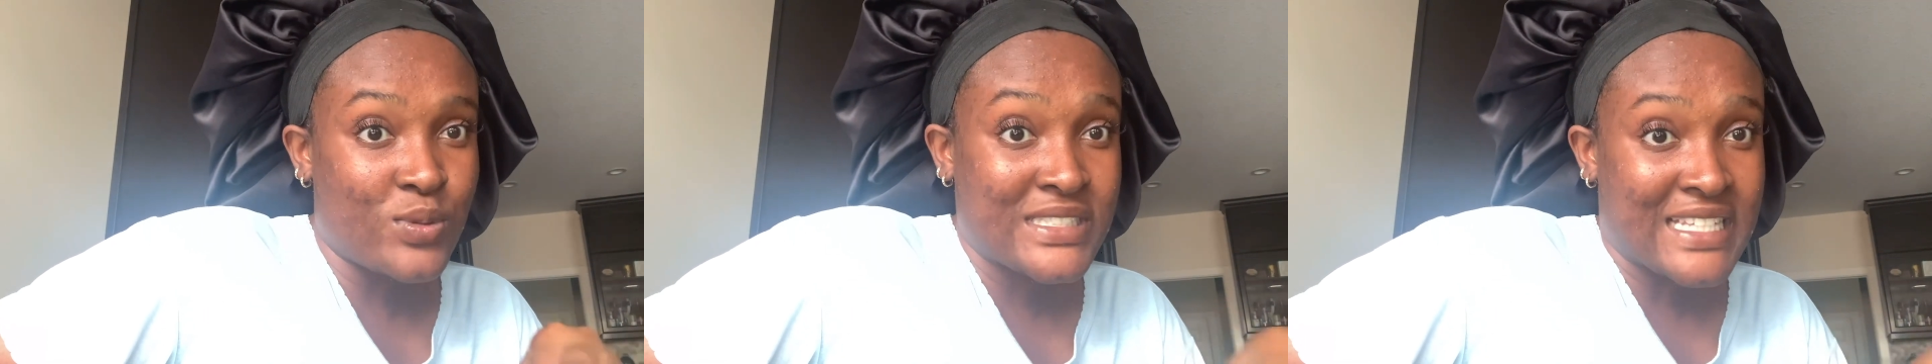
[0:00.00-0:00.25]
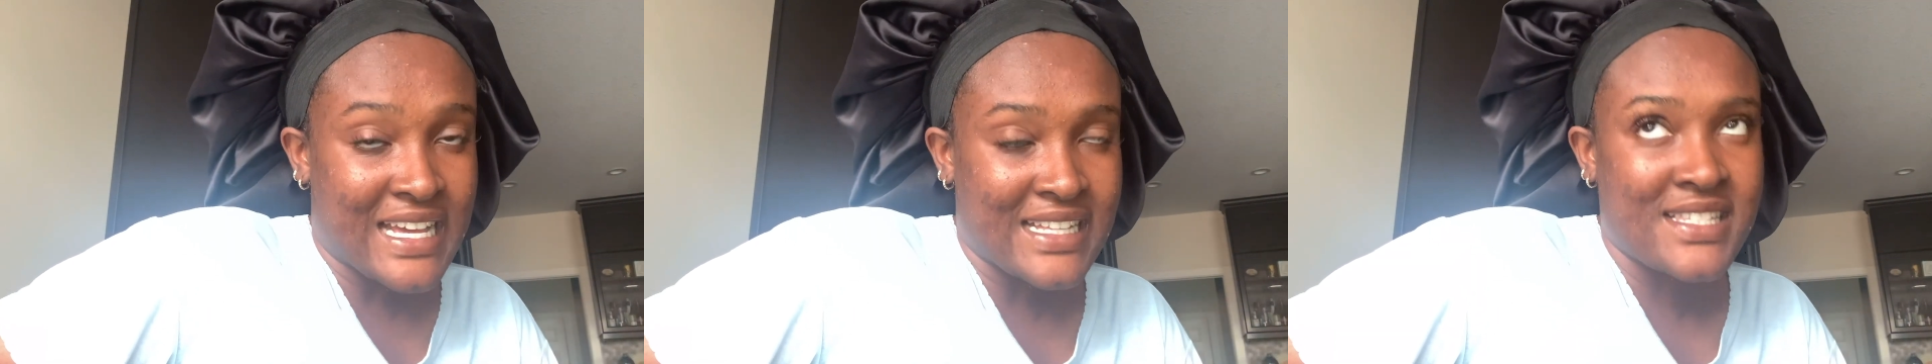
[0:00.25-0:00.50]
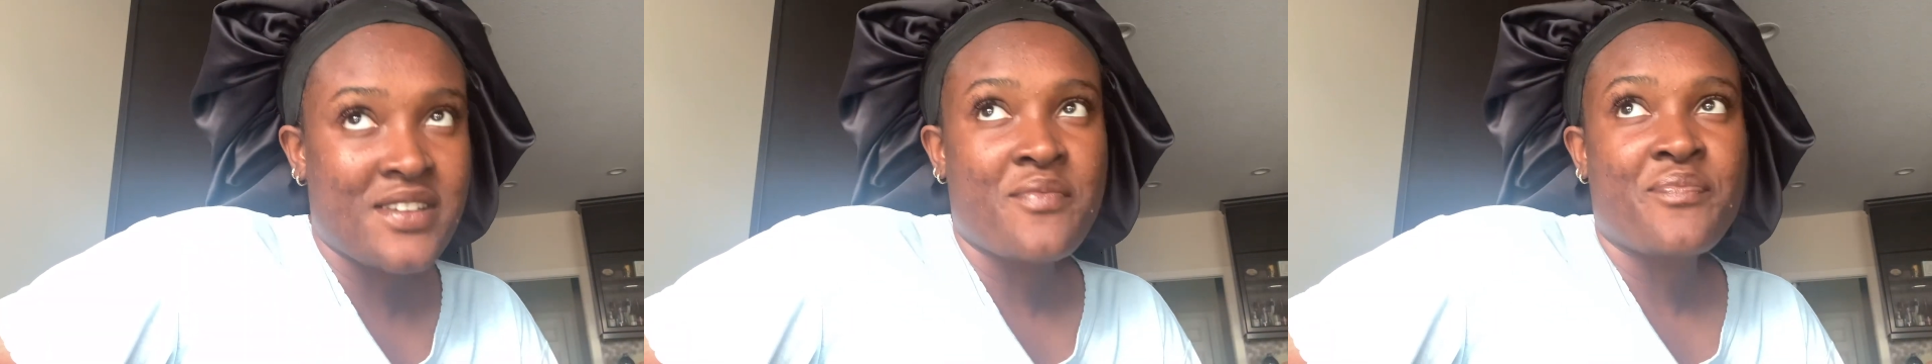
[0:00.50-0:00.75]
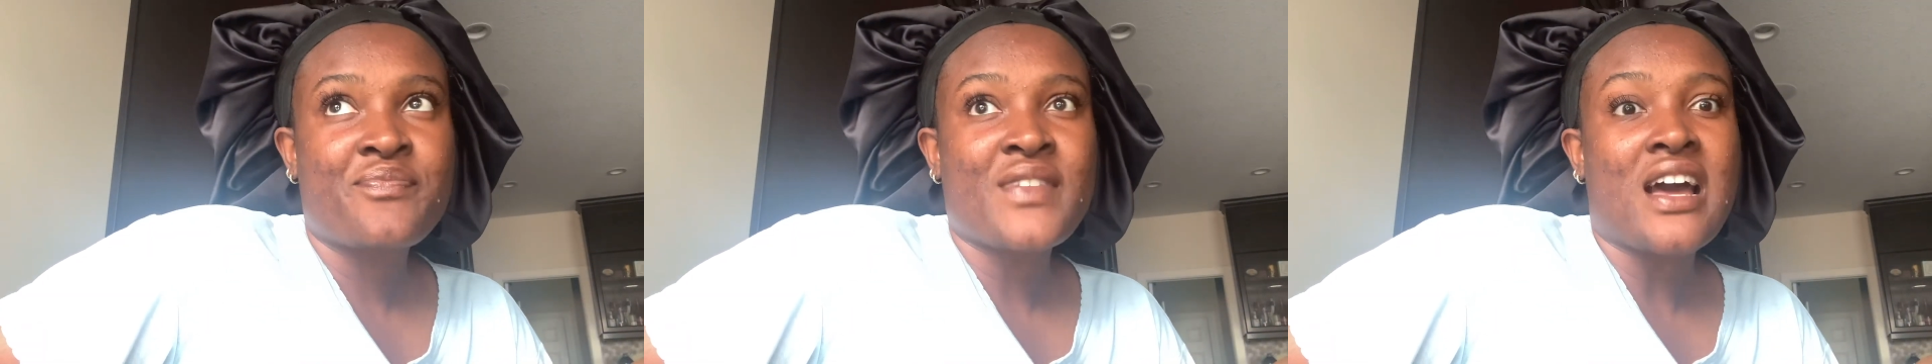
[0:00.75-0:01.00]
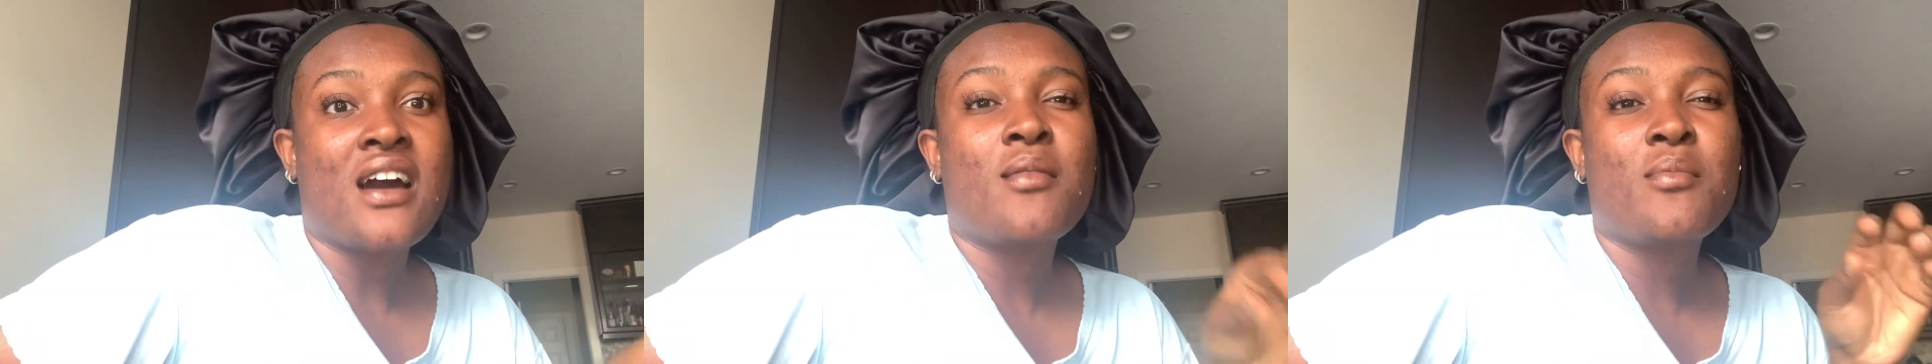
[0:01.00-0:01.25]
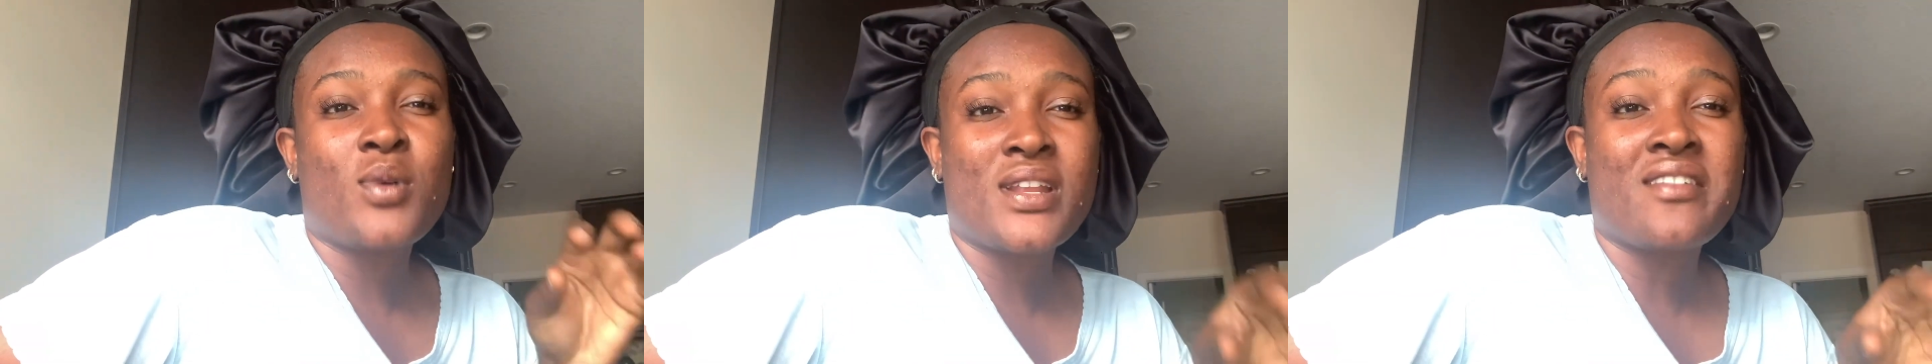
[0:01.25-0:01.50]
at,
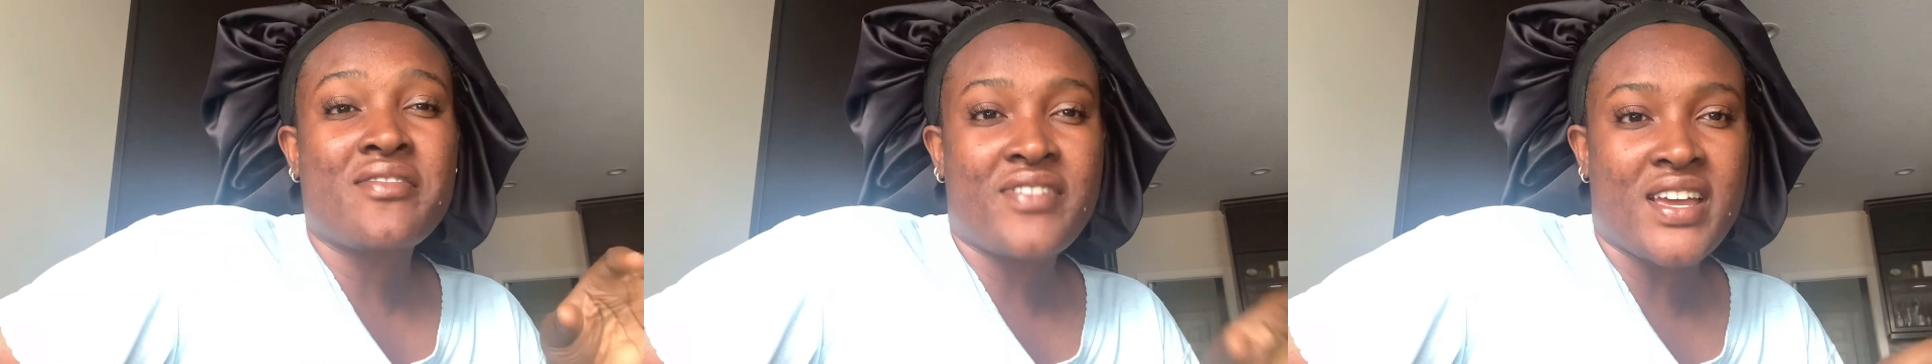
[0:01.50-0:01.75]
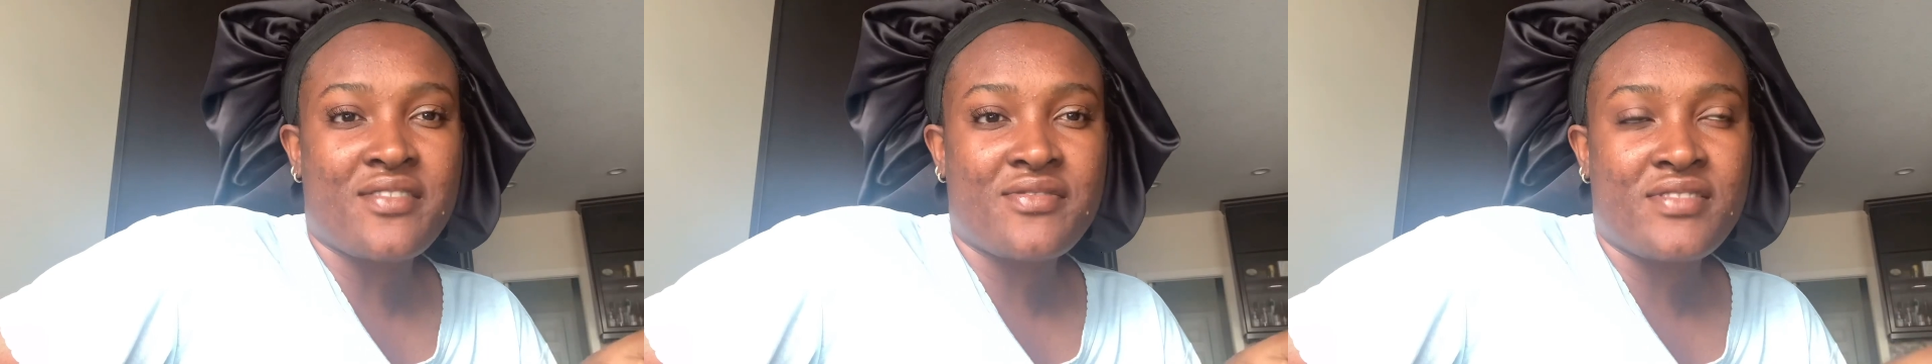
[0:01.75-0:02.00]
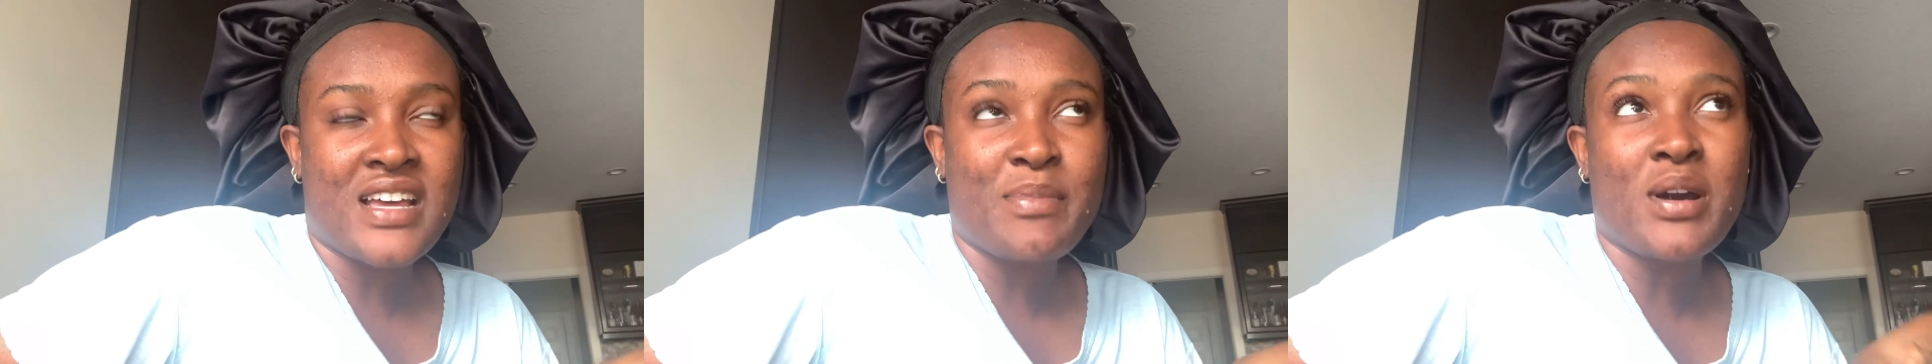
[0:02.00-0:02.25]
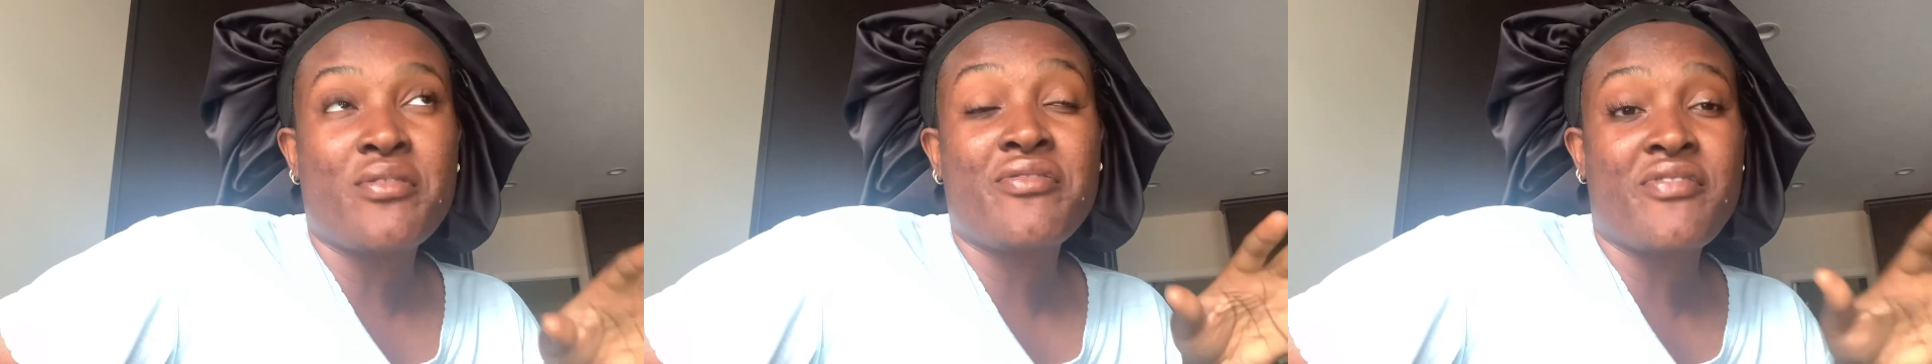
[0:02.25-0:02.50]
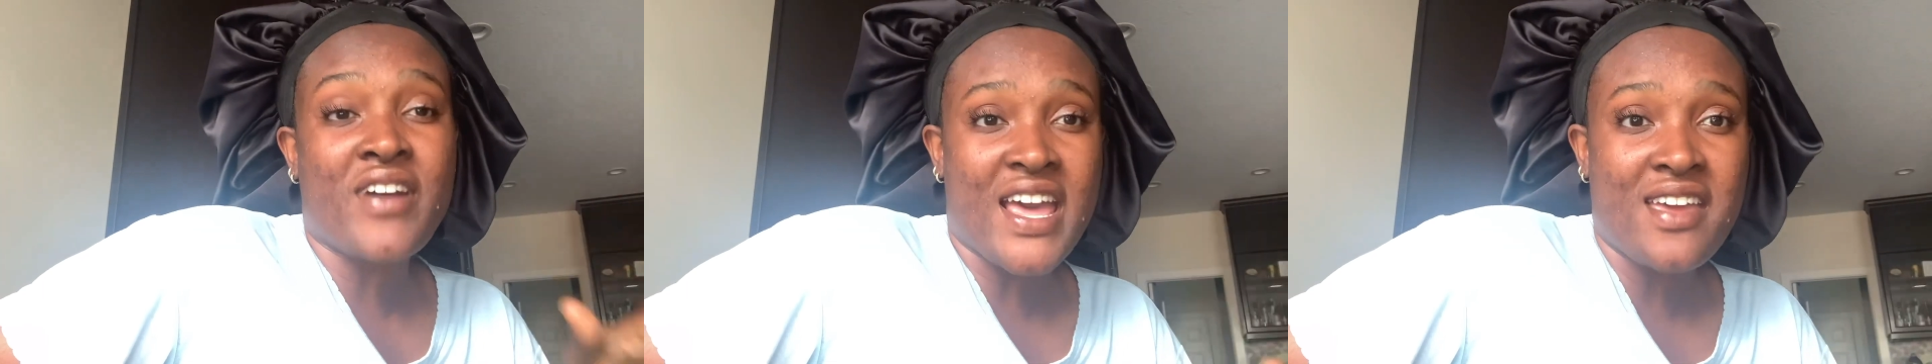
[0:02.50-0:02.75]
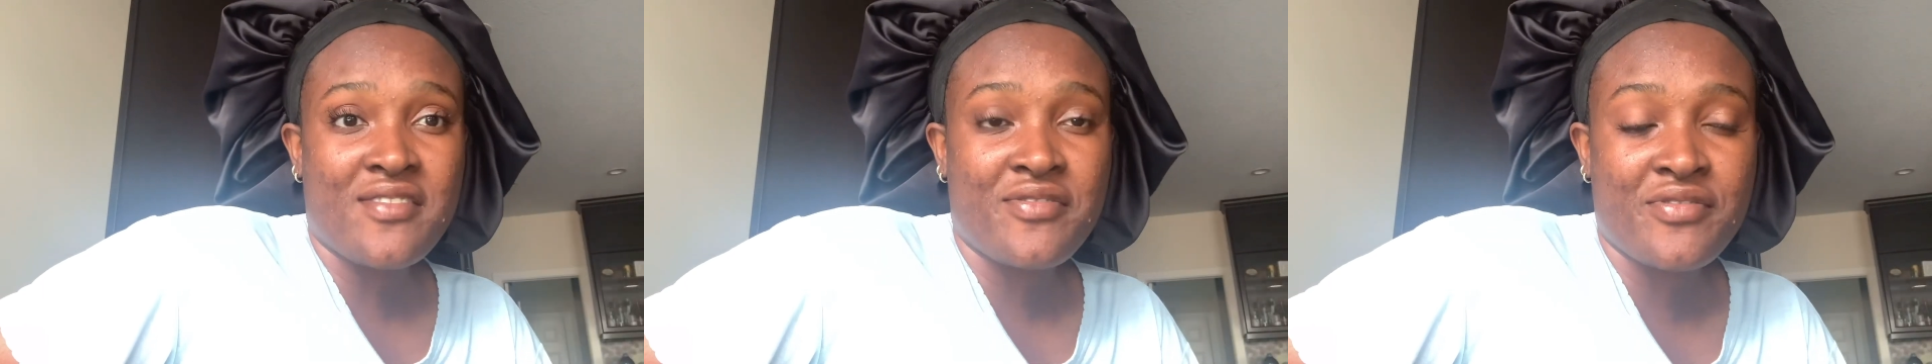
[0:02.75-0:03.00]
more than about
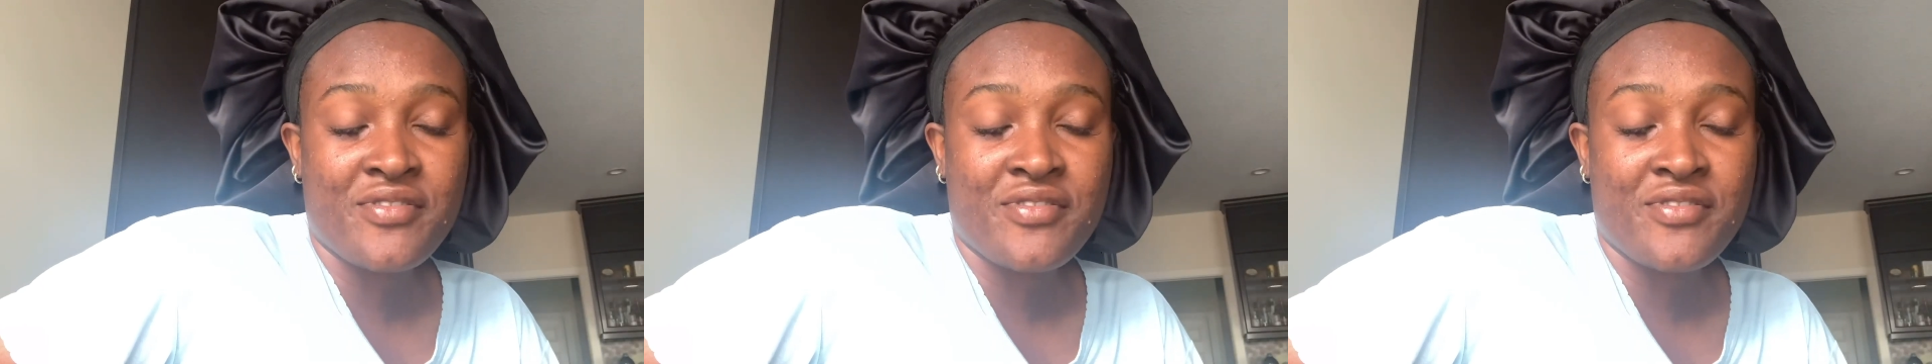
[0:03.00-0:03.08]
five